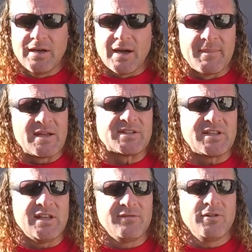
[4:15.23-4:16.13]
met
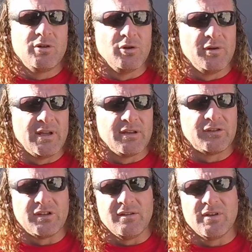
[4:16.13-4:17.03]
Steve,
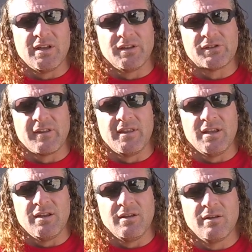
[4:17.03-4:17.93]
Steve is
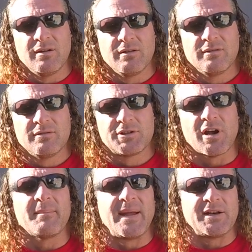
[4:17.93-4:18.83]
the
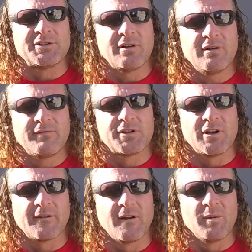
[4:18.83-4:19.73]
shop manager for
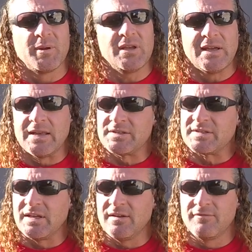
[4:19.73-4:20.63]
Shock Therapy, and
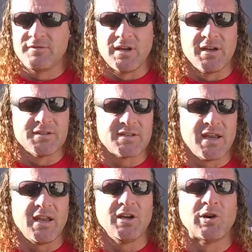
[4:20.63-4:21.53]
Steve does
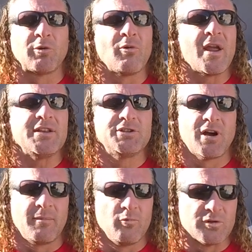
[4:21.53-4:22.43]
a great
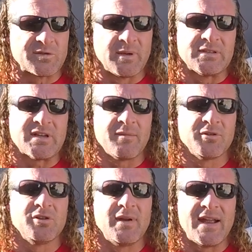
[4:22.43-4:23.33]
job. Will spend time
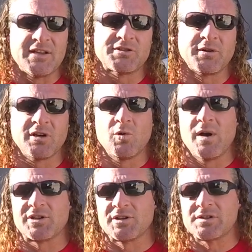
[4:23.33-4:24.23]
with you answering
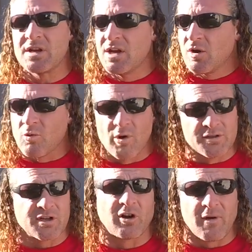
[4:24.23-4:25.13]
questions,
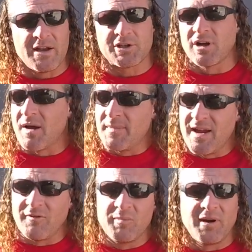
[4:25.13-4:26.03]
runs a great shop.
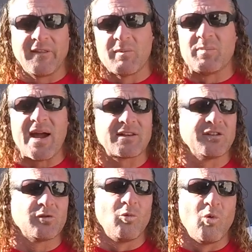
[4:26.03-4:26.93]
Everybody in the back
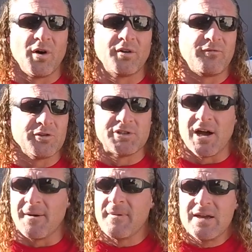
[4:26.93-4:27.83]
does a wonderful
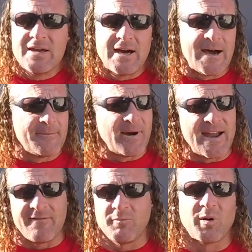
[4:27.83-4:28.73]
job. I
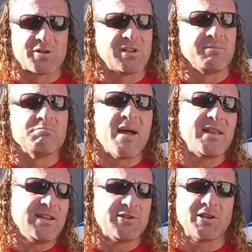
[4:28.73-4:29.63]
haven't personally
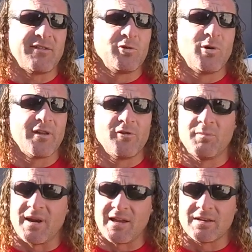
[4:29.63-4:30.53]
met each and every one of them,
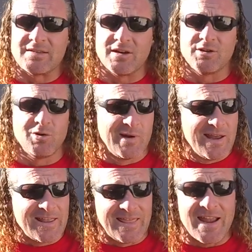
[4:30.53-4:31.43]
but I can tell you
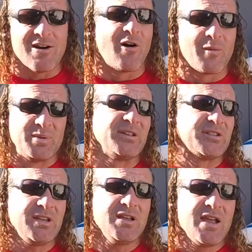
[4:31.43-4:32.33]
they are
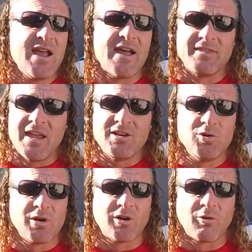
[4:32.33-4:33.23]
busy and they
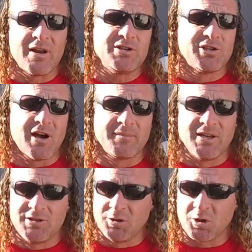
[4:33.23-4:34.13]
do a great job
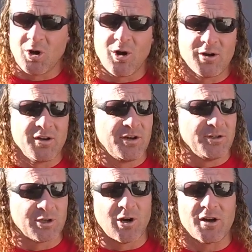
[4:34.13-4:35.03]
getting your car done,
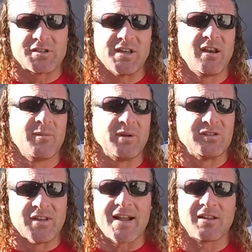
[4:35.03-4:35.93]
your car set up
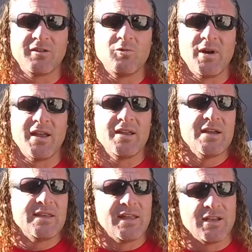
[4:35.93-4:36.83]
exactly the way
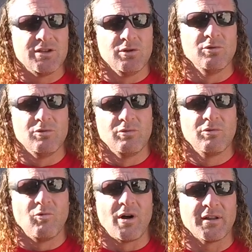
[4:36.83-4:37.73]
that you
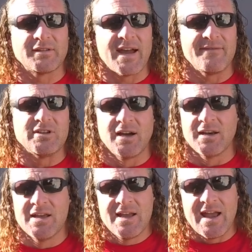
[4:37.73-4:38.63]
want it to have it
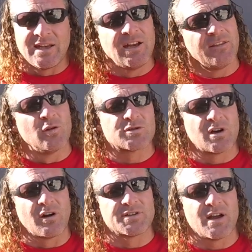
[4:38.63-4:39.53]
done, and getting those
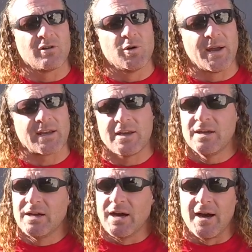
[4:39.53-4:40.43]
cars out quick.
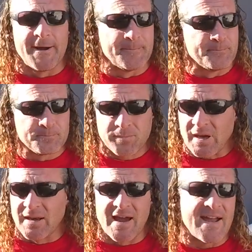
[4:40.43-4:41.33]

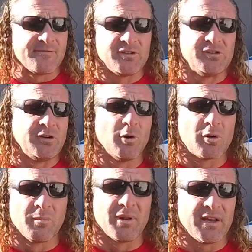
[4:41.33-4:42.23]
And I have zero
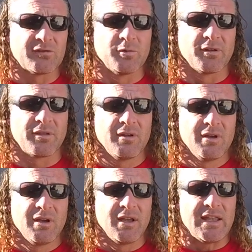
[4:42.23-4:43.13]
complaints with
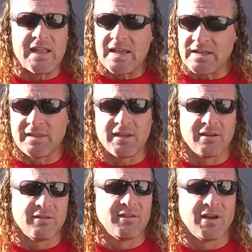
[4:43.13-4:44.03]

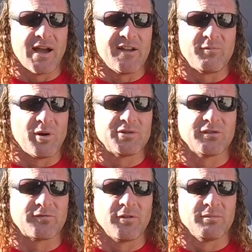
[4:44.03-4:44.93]
anything that I have
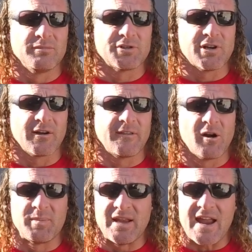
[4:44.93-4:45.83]
purchased from Shock
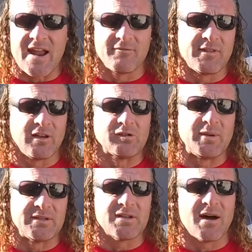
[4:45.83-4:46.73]
Therapy. Everything has
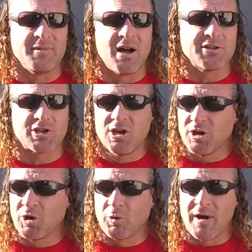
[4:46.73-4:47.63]
been top notch.
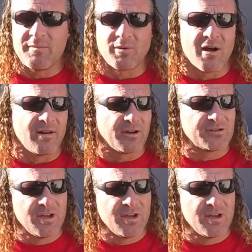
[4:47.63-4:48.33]
Great products.